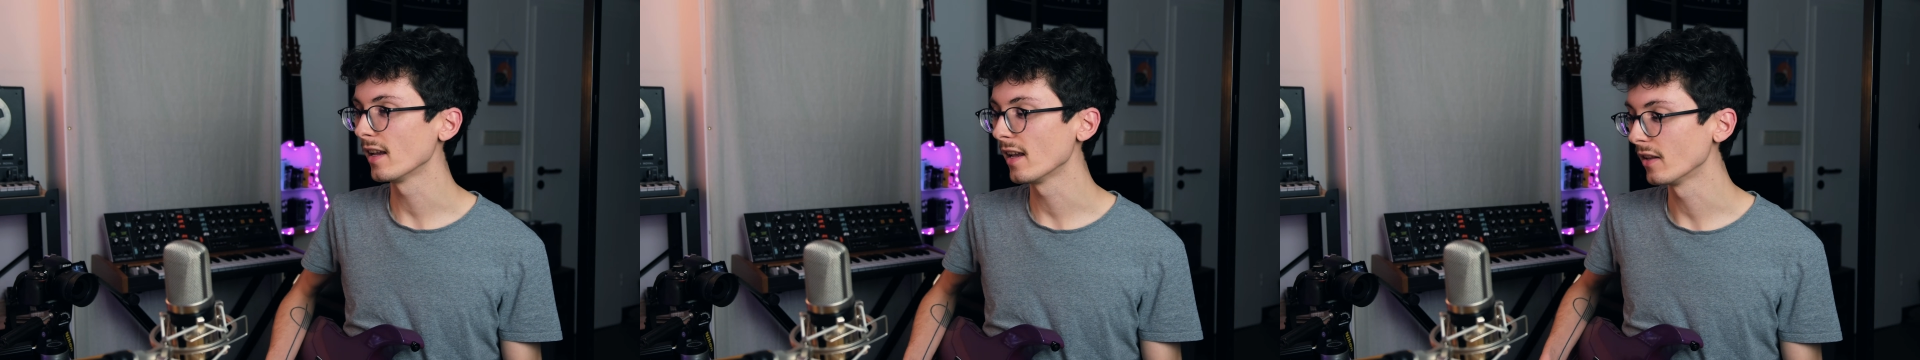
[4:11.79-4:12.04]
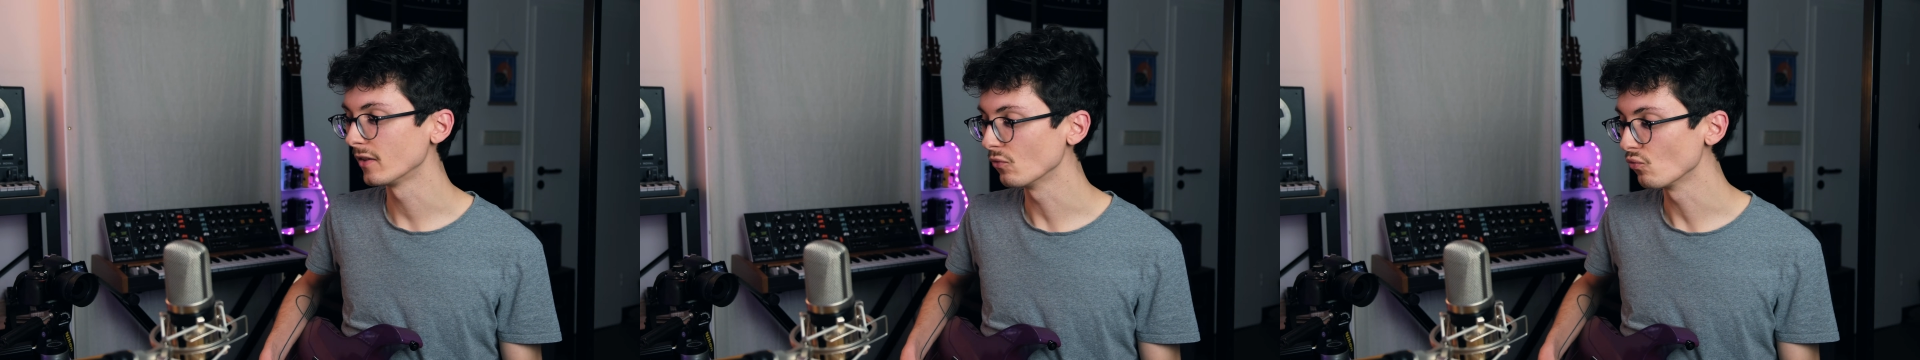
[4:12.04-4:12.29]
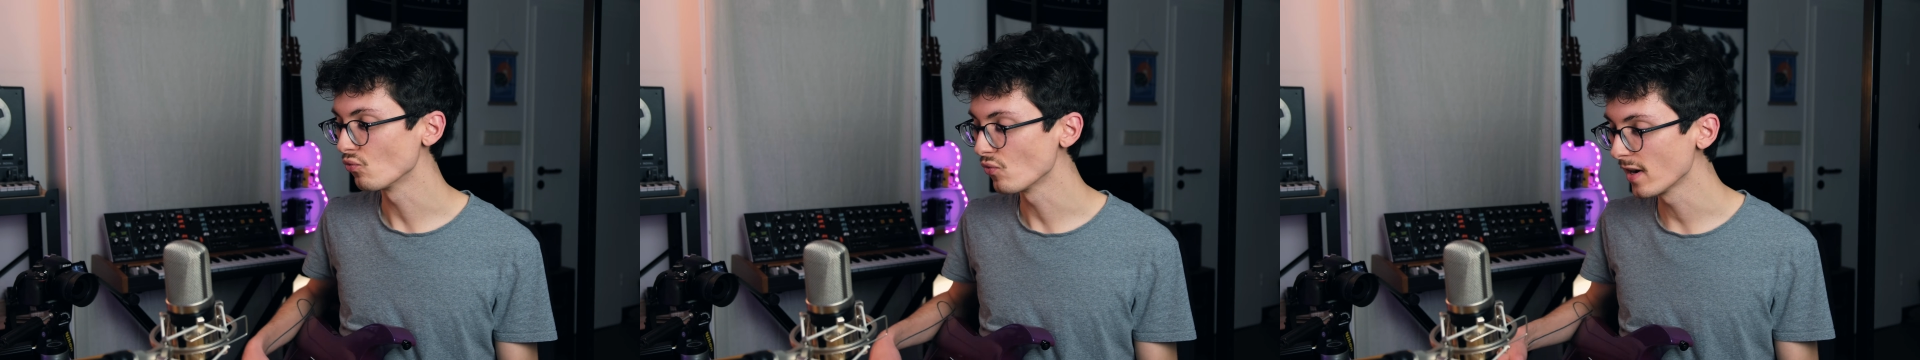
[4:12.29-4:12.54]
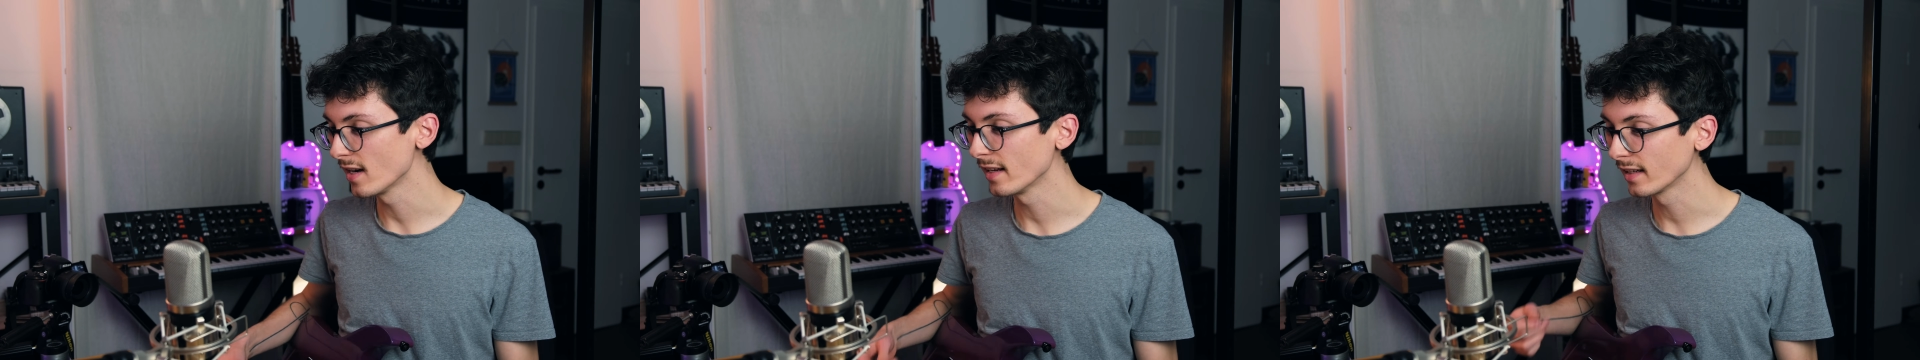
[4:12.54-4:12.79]
it
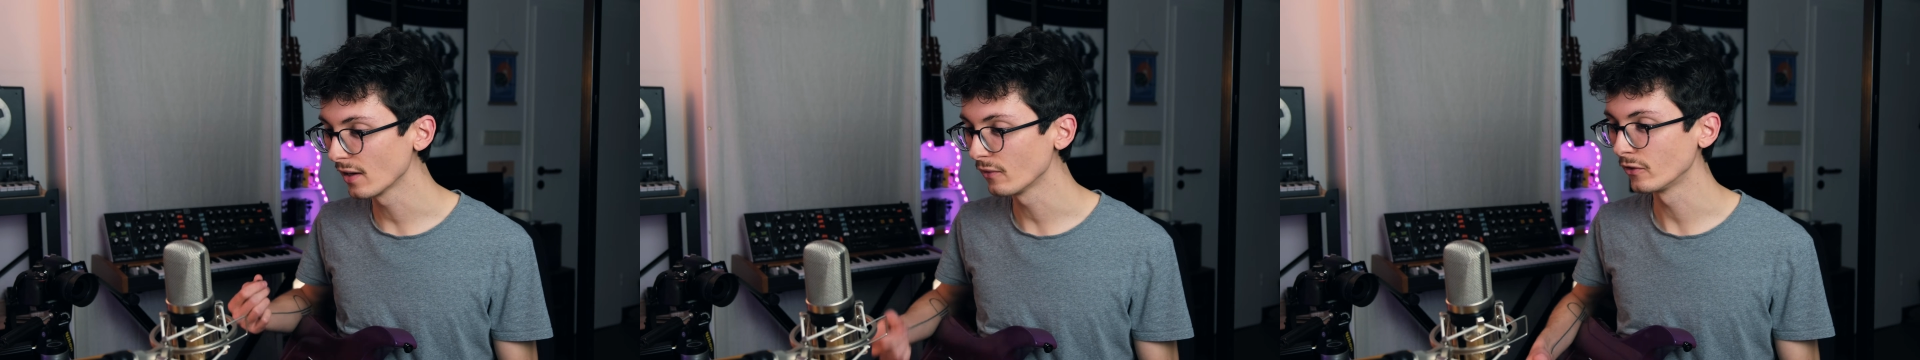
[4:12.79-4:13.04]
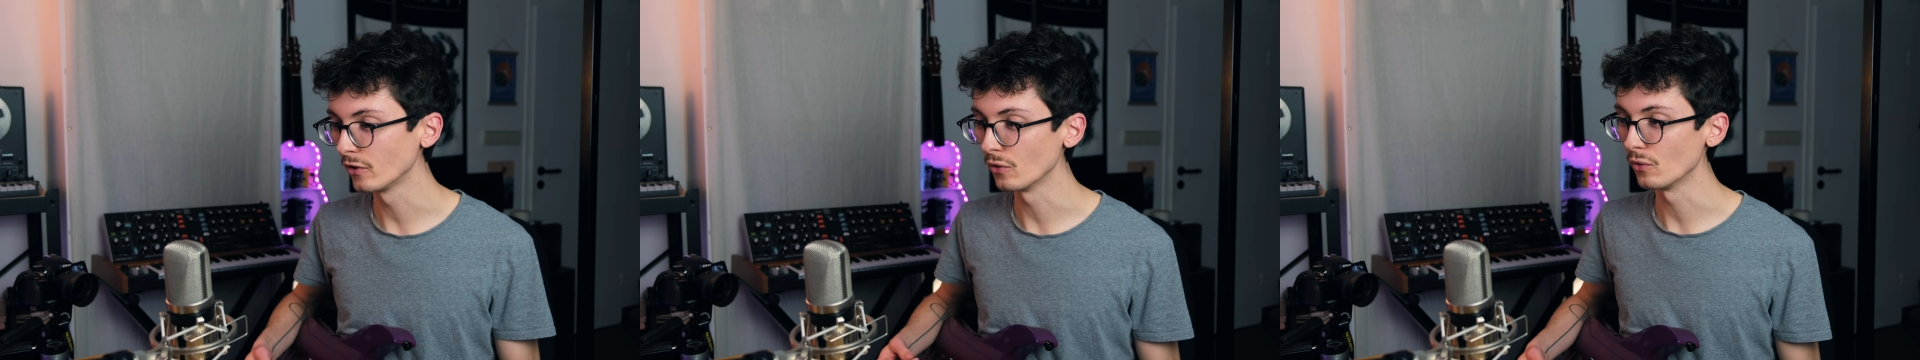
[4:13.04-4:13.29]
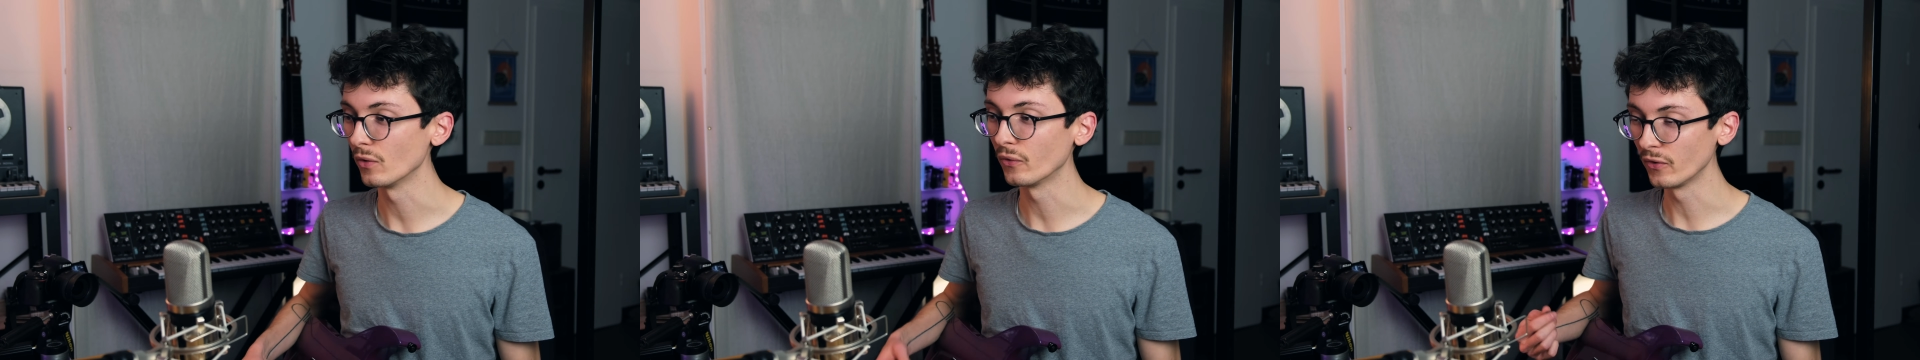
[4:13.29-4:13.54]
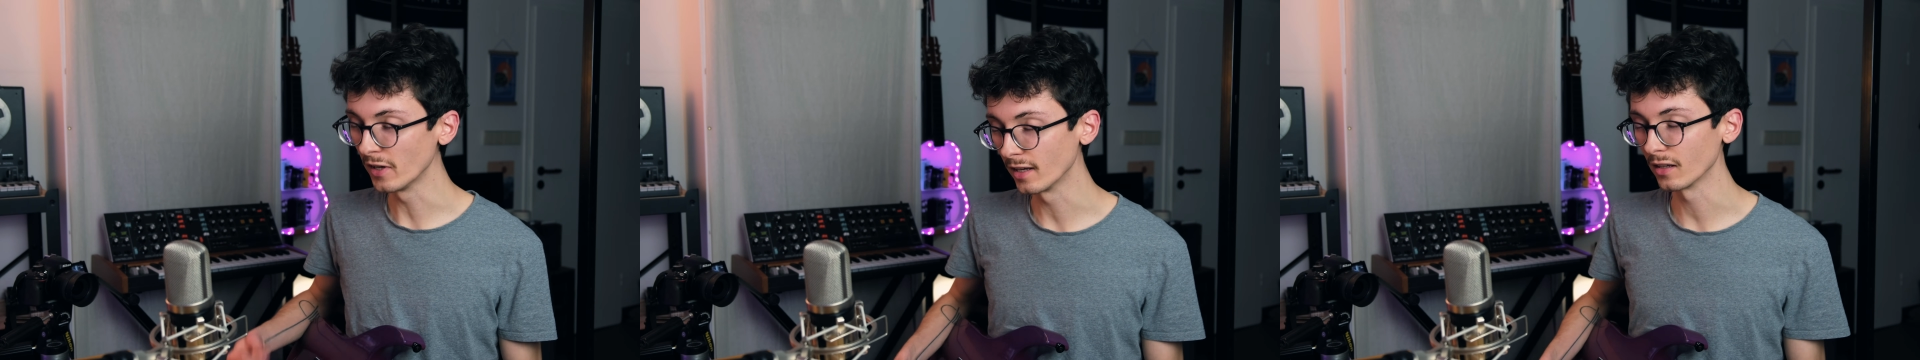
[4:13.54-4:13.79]
really gives you the
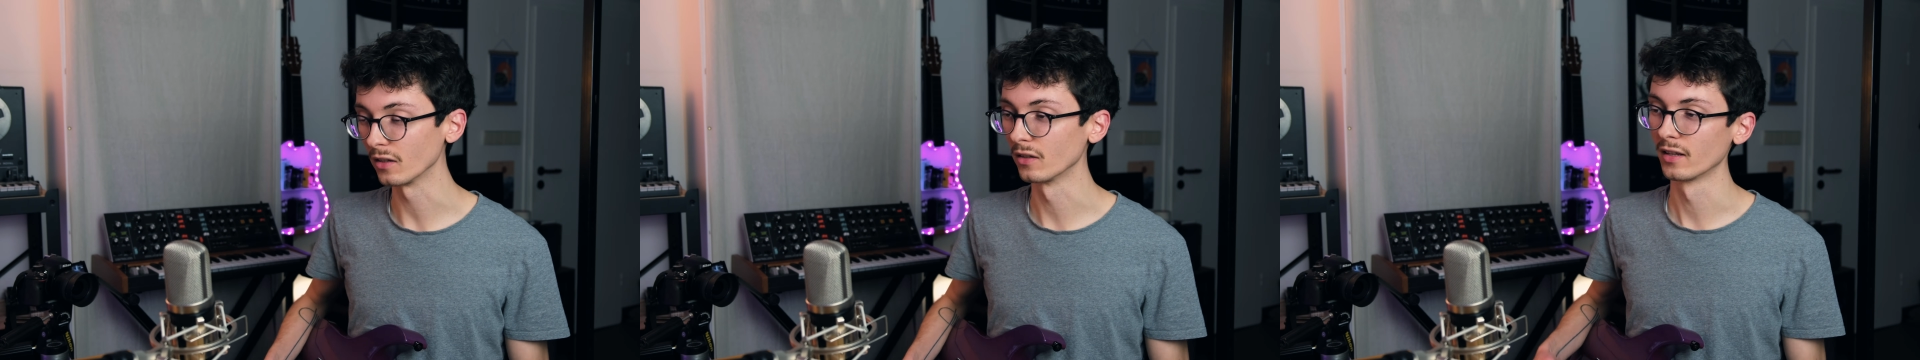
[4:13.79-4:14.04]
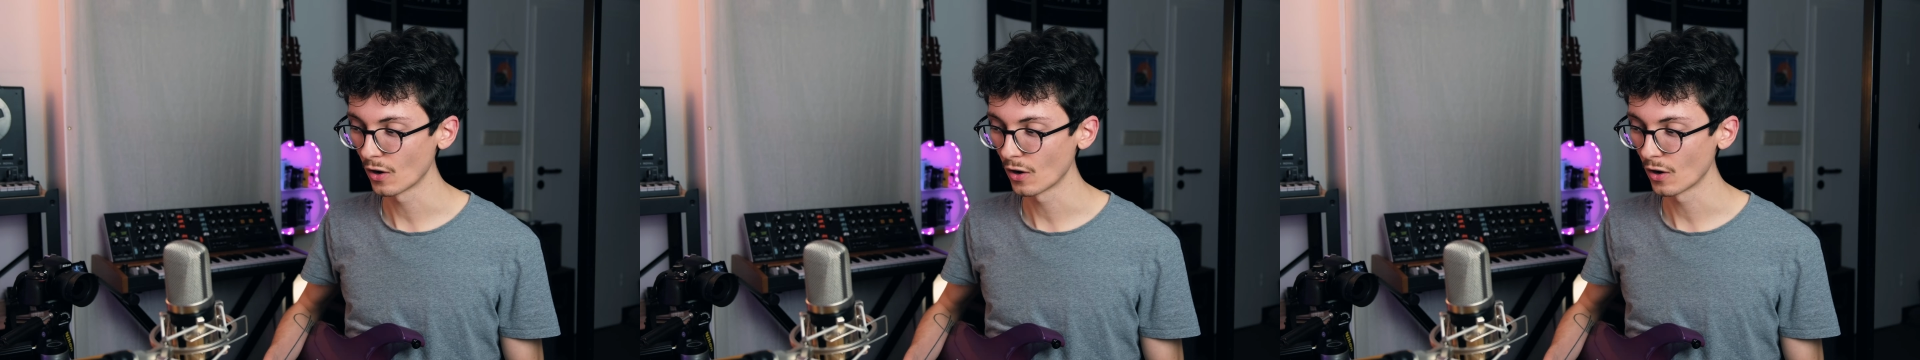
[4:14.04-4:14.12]
feel,